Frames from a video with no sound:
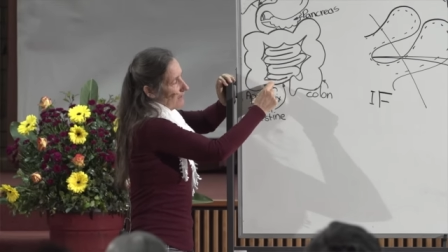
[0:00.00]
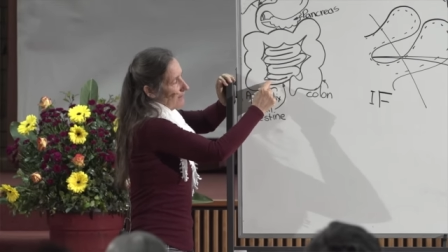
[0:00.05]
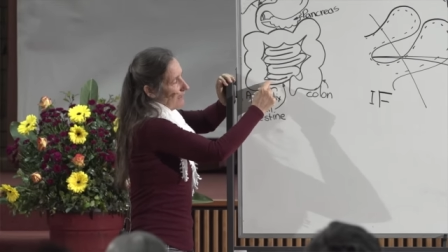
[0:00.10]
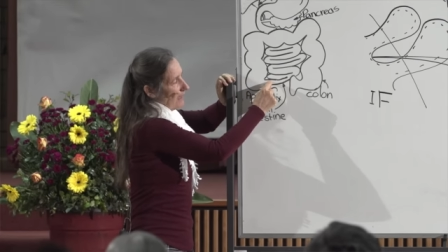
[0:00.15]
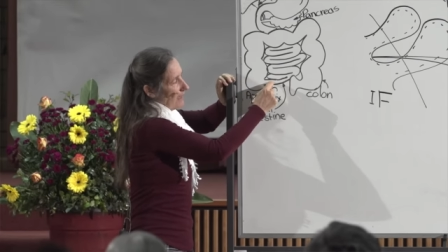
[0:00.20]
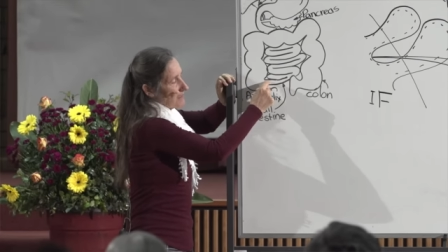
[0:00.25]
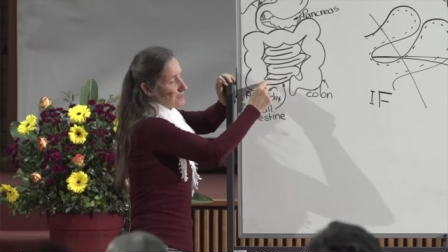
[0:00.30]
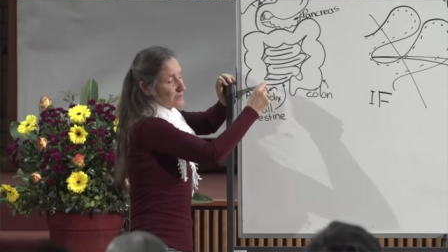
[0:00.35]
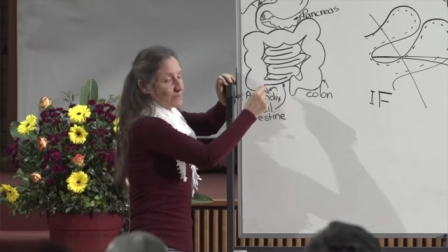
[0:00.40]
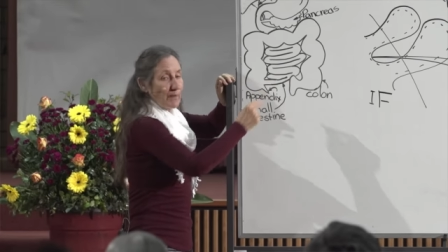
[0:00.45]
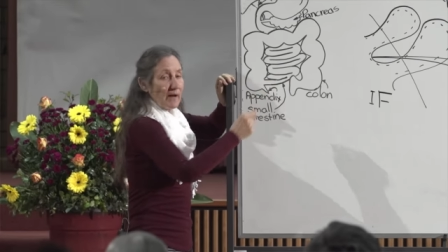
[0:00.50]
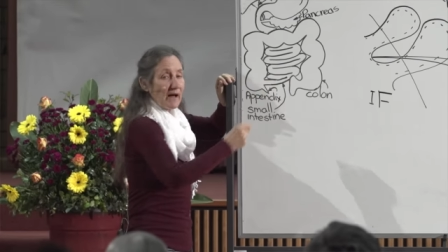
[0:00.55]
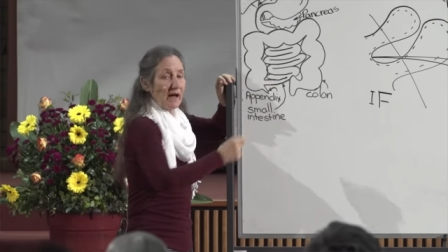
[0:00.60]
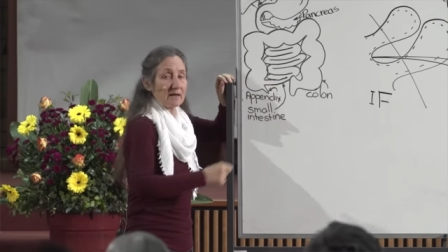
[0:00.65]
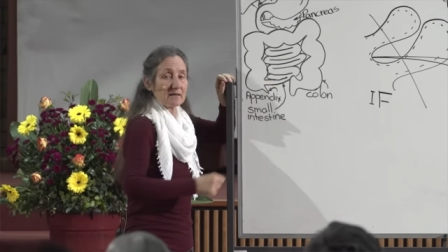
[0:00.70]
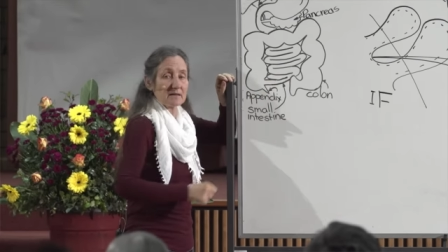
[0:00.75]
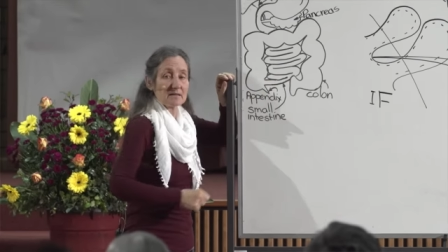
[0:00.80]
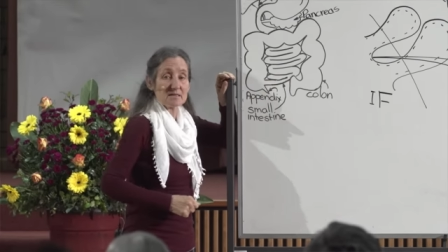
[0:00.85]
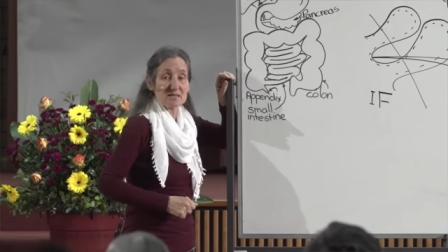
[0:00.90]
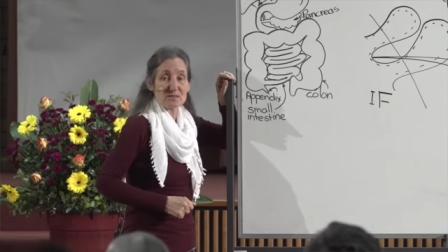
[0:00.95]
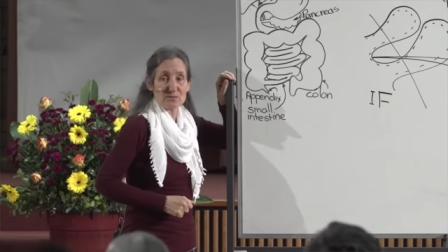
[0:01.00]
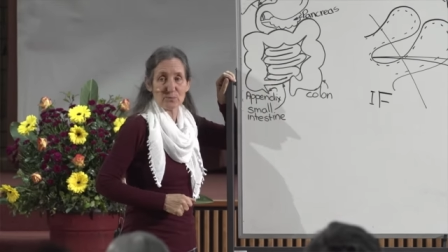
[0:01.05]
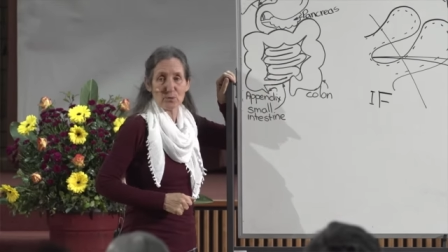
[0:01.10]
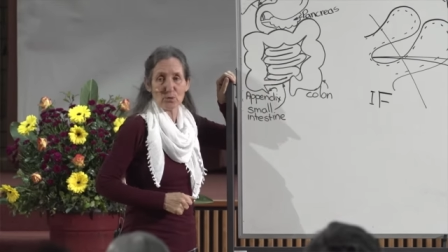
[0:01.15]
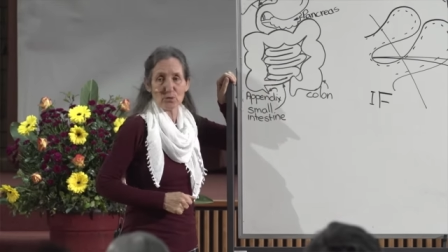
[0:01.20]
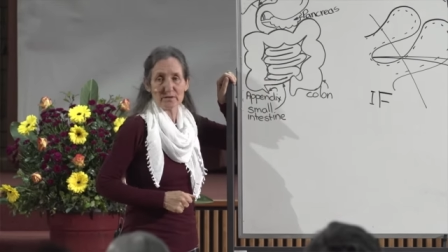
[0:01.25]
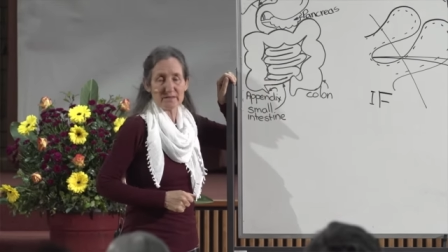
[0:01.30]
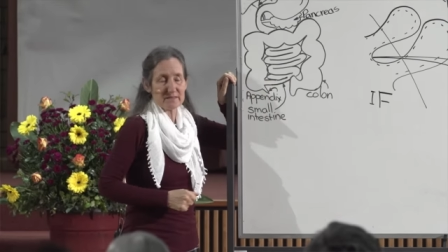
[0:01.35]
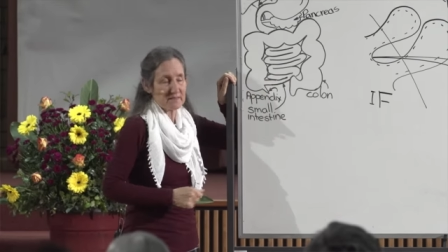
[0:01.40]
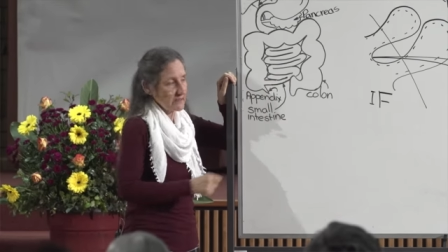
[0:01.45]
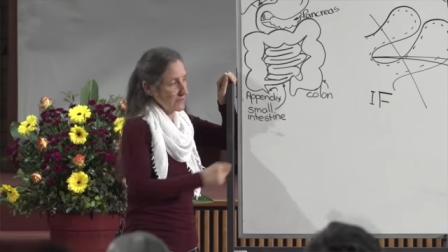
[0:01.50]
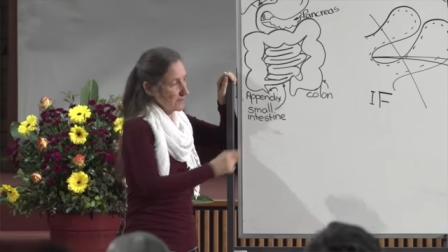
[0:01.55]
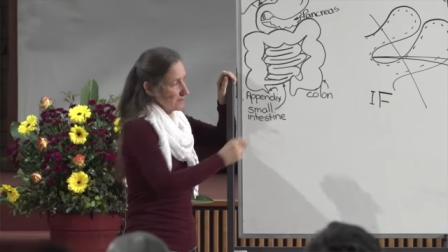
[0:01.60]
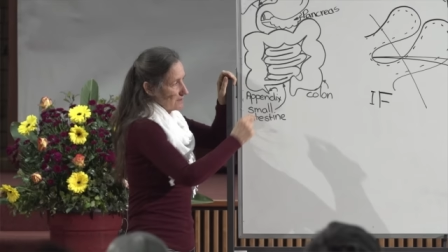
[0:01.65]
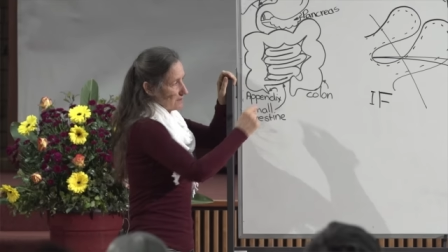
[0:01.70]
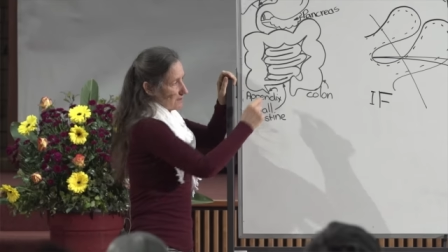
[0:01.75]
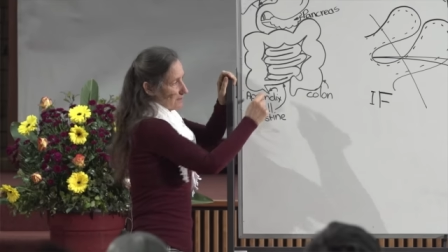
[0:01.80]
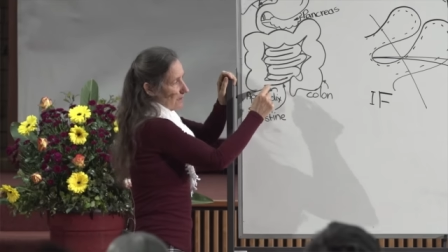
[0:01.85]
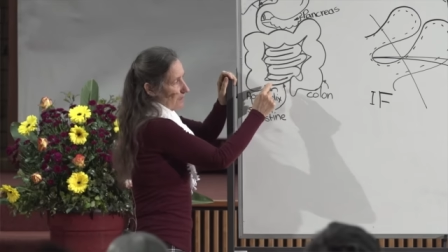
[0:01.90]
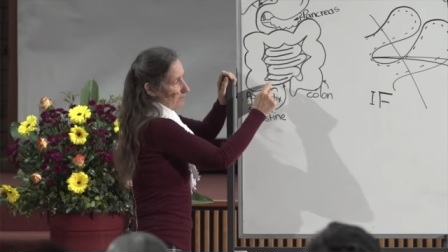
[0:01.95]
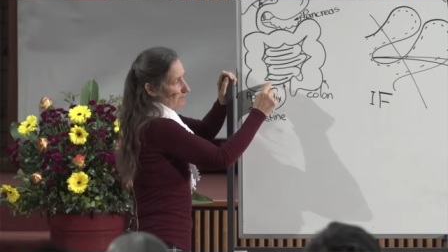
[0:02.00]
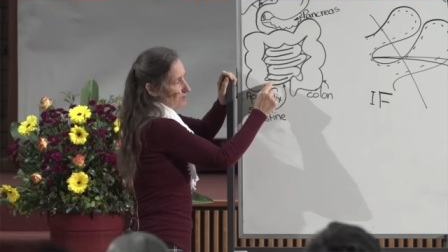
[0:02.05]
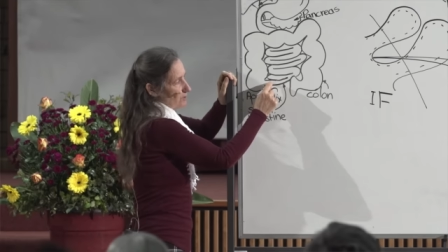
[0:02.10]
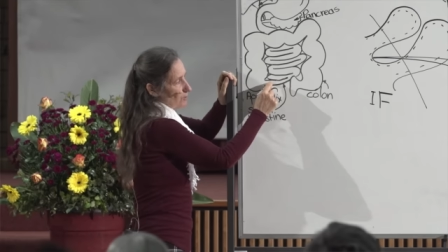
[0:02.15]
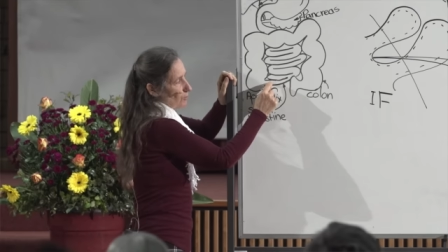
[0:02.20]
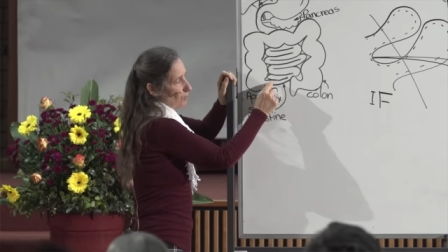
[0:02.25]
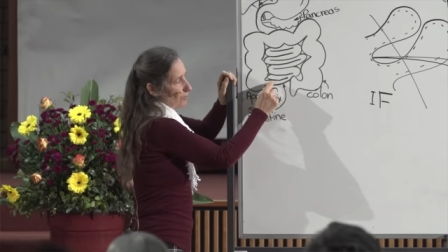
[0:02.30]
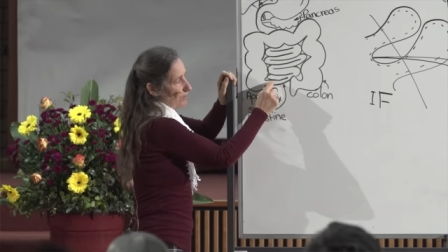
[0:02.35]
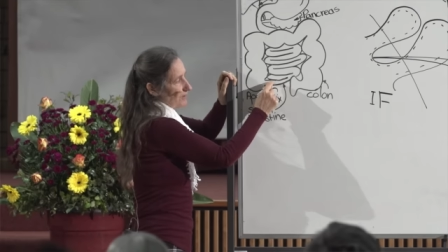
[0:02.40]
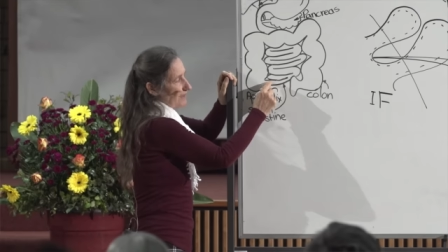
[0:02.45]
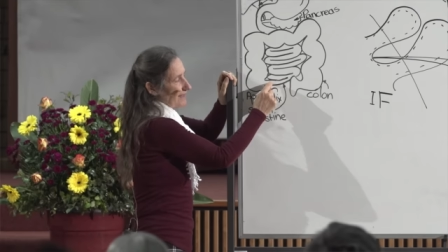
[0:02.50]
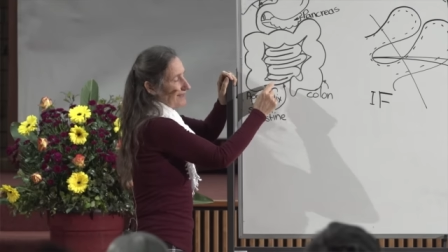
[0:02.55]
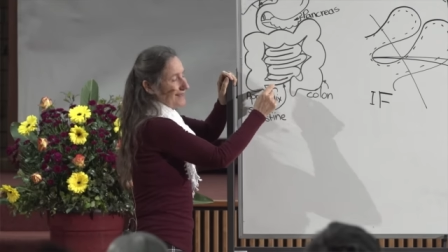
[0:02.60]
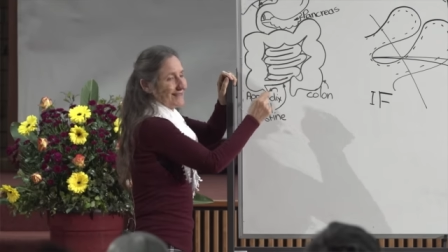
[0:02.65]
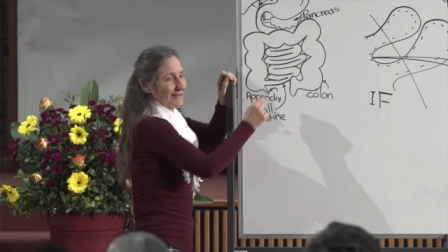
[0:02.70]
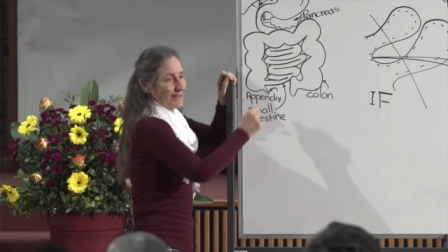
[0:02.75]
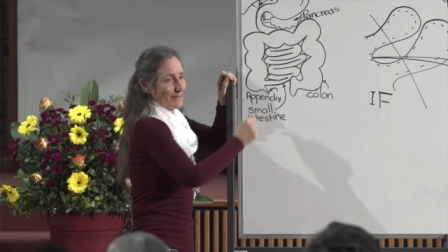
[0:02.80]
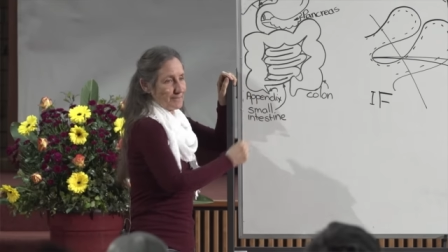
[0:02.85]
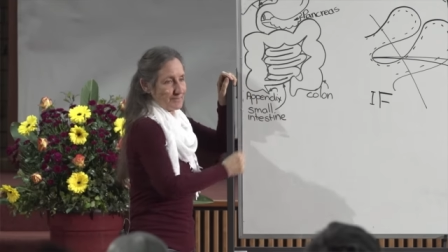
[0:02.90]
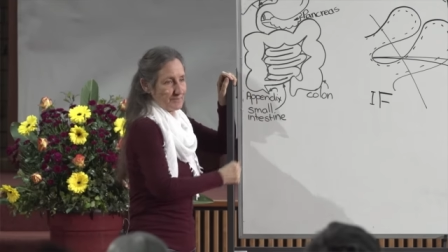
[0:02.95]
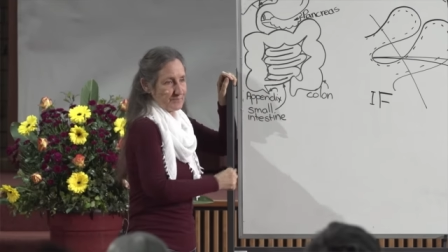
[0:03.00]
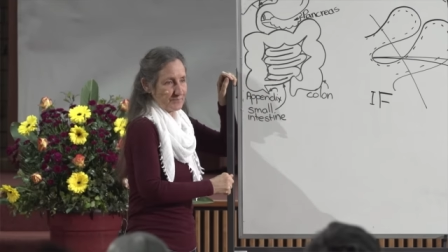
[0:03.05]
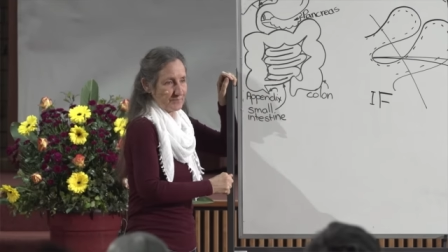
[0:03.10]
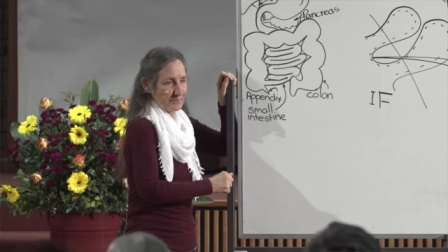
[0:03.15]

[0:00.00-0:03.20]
last part of the small intestine. It's called the ileum.